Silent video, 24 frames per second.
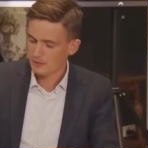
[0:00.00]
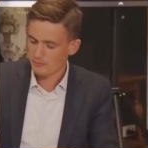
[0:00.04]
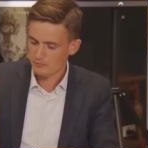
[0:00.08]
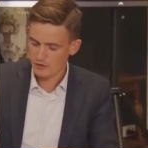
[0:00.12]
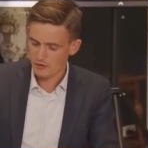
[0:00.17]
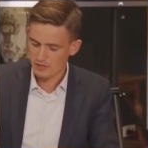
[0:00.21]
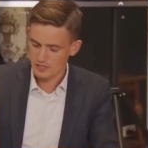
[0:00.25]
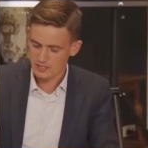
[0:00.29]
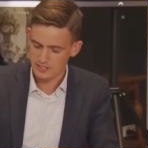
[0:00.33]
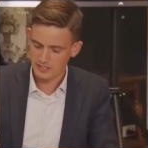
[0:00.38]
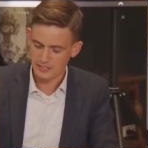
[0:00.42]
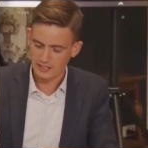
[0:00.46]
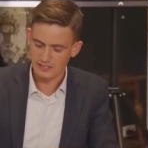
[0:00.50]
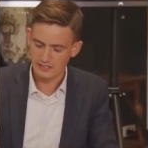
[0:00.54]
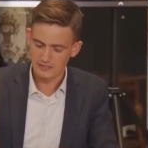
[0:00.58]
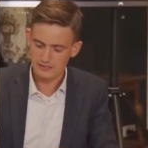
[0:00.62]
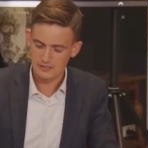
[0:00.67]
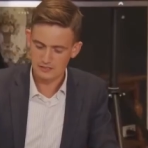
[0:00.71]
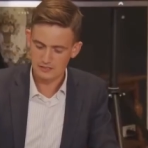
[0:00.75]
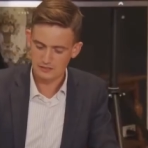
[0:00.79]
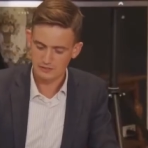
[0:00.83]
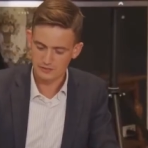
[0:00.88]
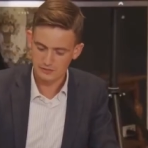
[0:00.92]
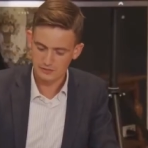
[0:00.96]
brush again.
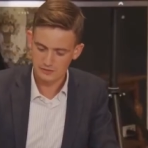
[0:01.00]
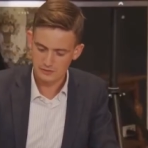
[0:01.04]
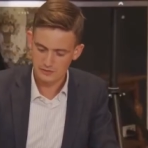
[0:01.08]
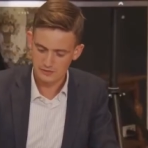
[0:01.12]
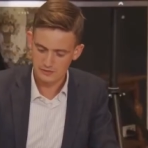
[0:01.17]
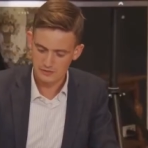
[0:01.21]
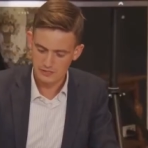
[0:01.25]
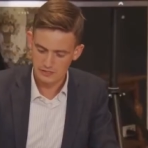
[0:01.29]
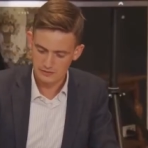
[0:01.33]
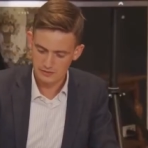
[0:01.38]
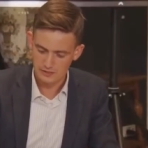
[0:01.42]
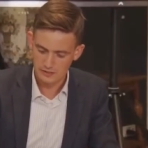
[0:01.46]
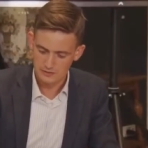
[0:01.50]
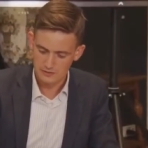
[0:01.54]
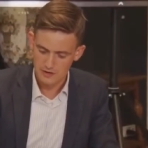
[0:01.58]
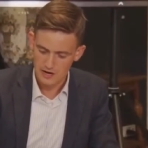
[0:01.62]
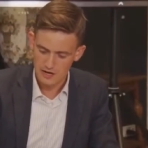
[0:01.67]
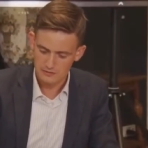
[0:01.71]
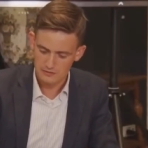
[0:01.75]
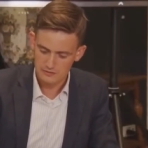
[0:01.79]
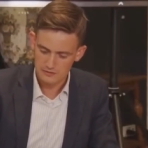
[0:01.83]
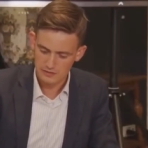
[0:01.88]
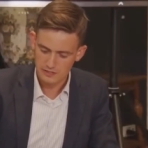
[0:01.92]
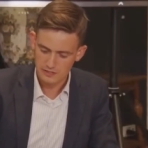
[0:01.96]
So you stir it
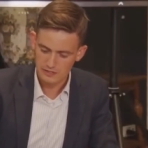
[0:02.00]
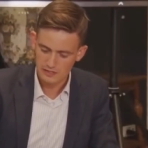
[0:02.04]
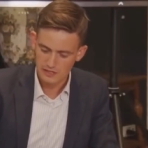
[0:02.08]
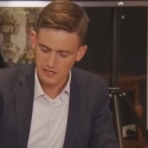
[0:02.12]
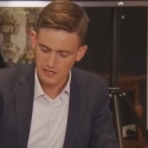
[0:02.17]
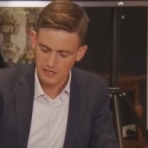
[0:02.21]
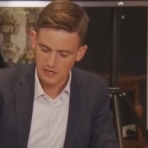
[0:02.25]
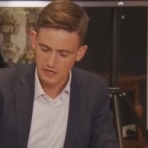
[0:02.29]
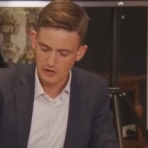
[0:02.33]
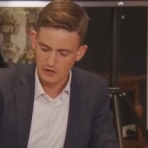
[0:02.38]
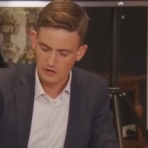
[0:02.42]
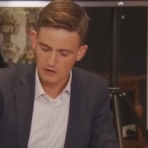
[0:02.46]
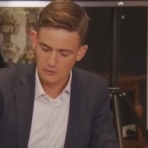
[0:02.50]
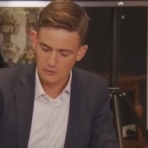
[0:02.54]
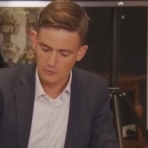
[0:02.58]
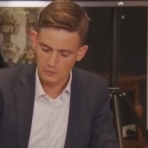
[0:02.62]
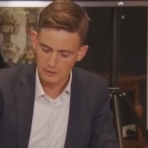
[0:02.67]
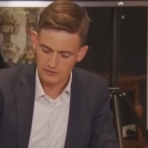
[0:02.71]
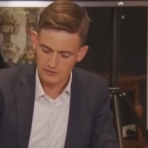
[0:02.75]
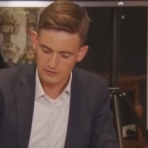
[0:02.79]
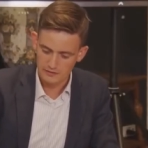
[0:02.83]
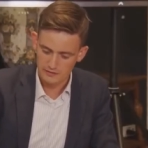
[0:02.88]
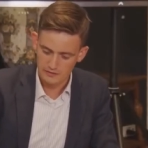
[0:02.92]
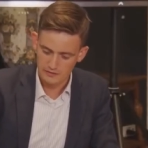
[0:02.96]
around
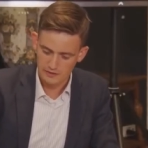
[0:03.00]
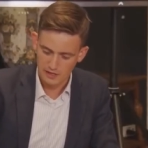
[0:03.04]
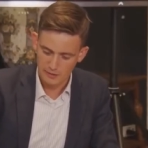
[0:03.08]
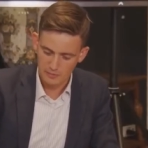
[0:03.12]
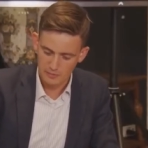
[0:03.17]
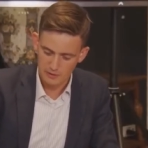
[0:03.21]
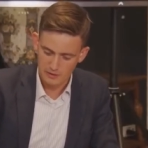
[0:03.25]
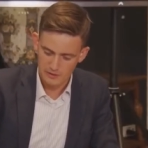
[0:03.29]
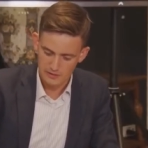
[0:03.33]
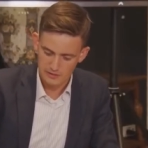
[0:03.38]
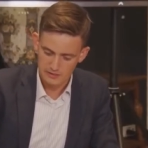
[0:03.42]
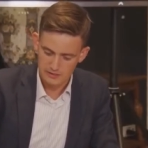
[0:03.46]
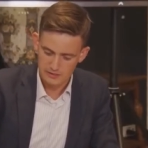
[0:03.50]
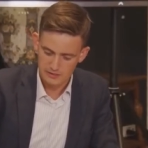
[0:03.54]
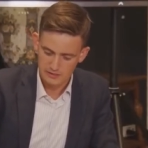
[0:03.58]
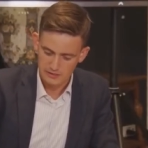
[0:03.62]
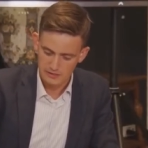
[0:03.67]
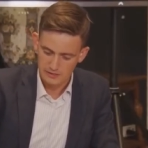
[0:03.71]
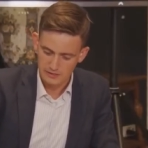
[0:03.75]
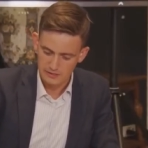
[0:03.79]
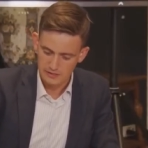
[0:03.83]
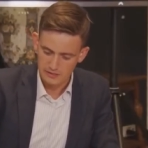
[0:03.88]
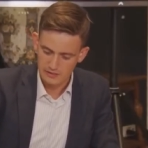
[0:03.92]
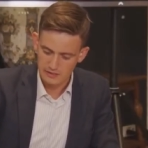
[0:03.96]
with the thick part
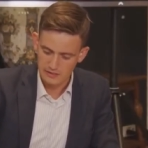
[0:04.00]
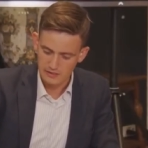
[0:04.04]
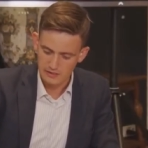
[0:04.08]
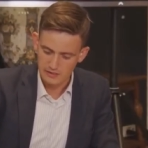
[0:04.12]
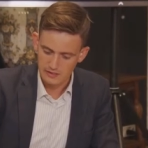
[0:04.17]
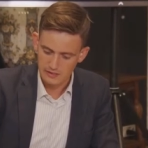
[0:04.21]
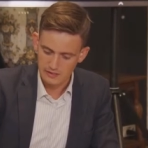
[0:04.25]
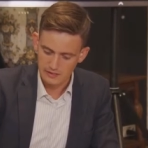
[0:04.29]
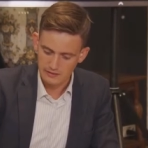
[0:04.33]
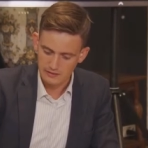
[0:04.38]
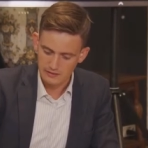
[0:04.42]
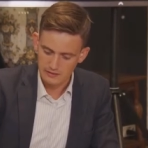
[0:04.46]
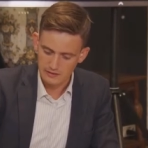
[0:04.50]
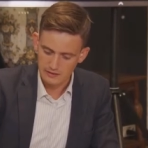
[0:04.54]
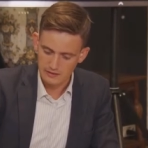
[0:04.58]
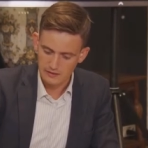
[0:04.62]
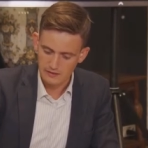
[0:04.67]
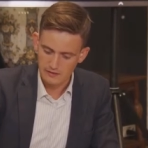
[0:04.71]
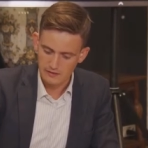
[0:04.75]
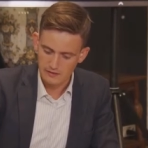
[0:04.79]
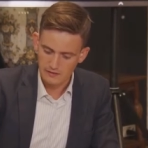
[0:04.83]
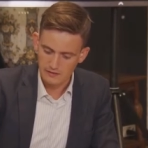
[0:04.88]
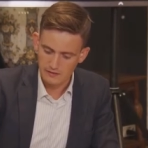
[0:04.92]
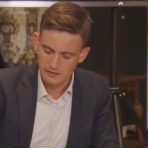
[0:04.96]
in
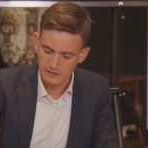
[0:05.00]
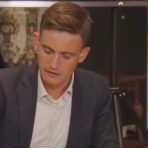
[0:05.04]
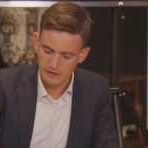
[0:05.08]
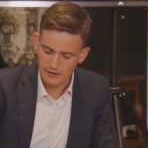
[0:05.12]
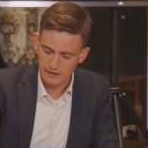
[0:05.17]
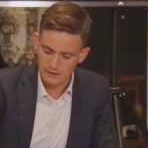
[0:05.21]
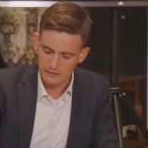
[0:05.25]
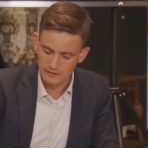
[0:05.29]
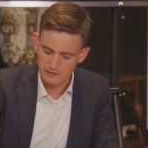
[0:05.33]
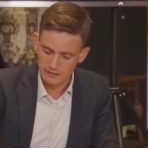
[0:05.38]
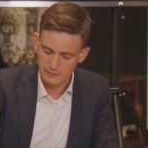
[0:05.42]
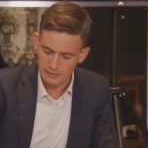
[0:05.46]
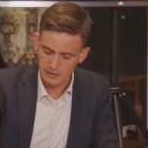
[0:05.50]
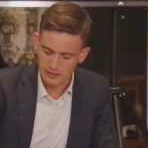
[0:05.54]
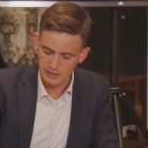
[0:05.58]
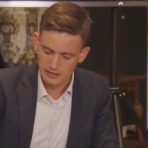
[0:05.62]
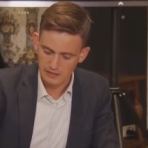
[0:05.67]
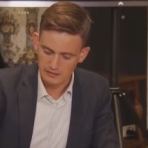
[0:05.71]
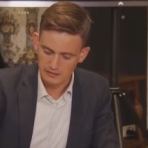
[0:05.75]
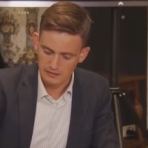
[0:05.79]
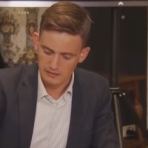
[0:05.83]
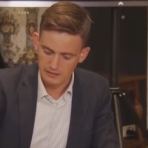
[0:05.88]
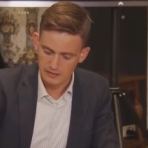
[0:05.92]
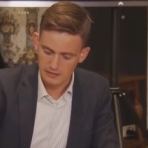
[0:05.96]
the
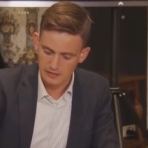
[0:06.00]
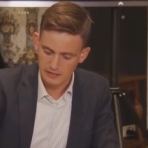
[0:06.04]
paint.